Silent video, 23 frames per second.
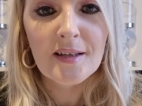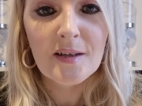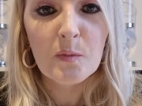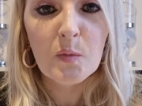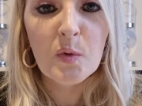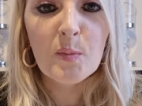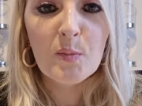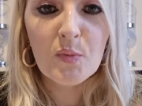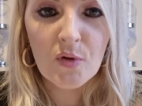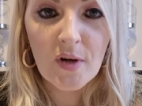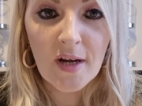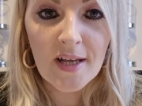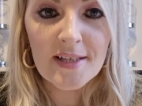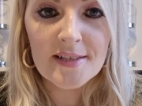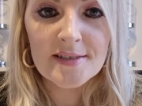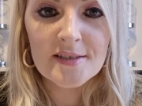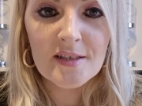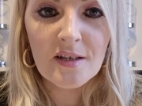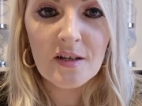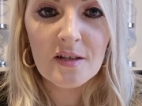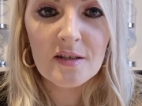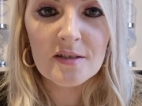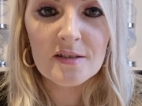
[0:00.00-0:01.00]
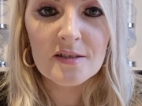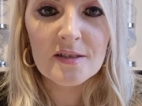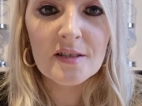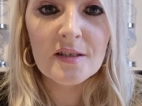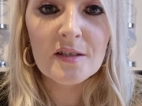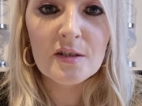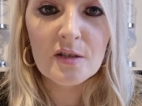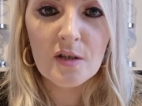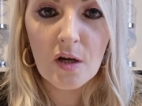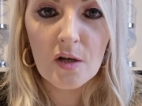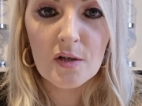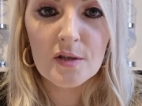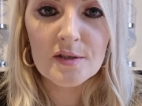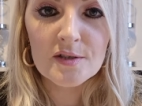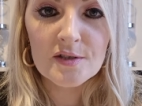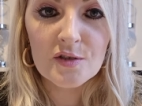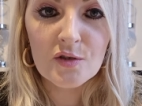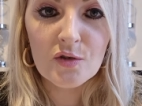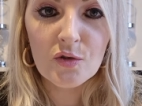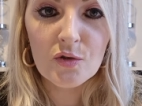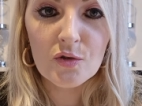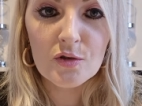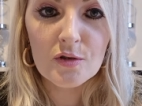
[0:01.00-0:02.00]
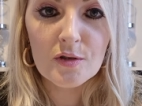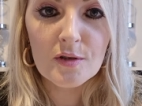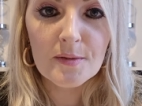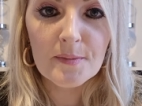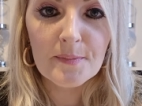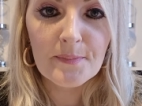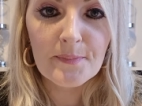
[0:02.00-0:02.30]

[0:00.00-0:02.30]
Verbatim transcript: We praise God. God is good.